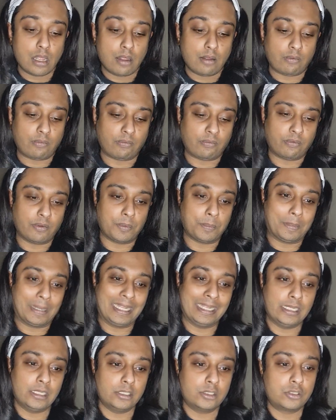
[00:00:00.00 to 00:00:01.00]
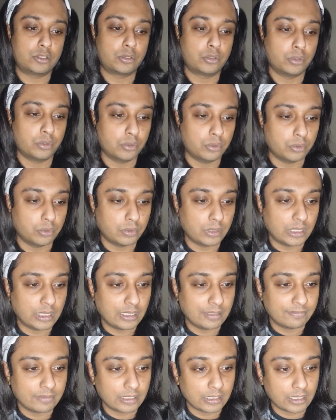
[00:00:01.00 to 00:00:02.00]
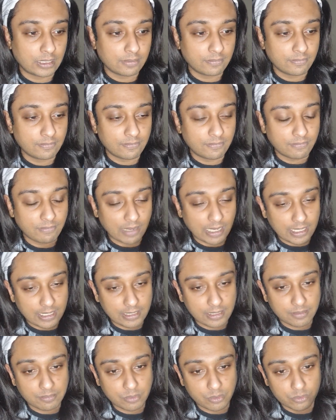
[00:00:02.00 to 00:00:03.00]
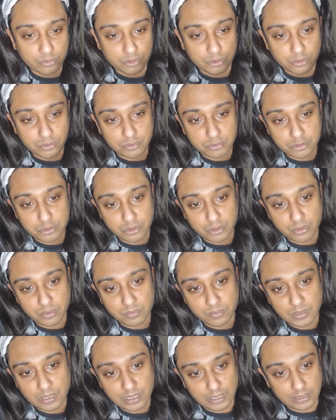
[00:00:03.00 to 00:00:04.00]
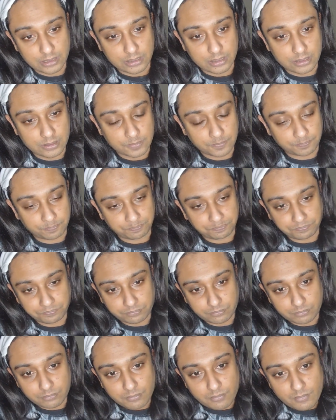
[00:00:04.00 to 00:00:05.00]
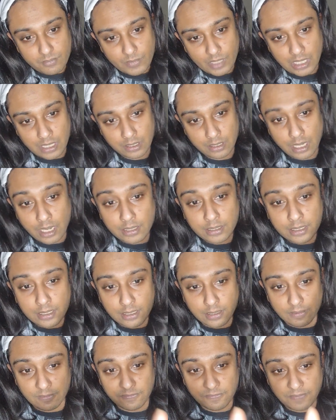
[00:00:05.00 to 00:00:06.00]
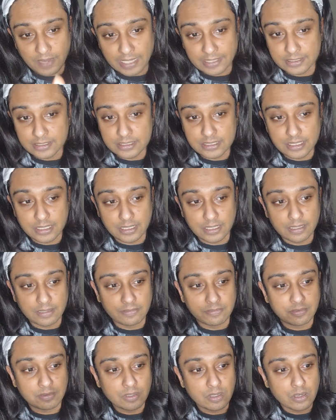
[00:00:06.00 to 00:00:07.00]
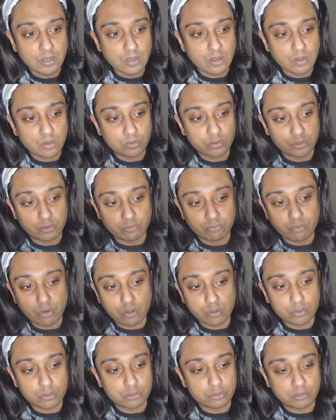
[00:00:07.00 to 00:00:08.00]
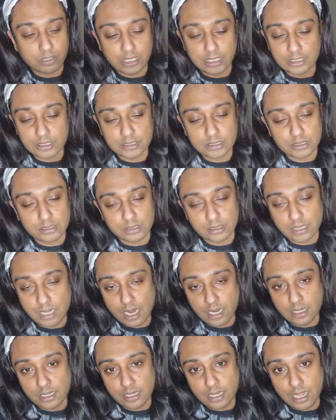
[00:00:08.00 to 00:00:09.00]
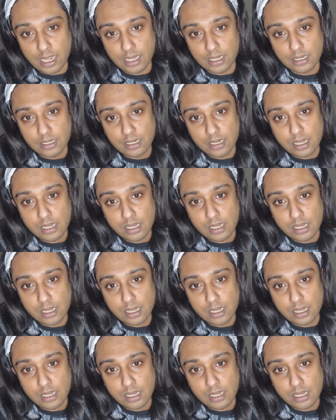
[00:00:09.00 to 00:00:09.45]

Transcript: for me to even convey them on YouTube. It's nothing offensive, derogatory, it's none of that.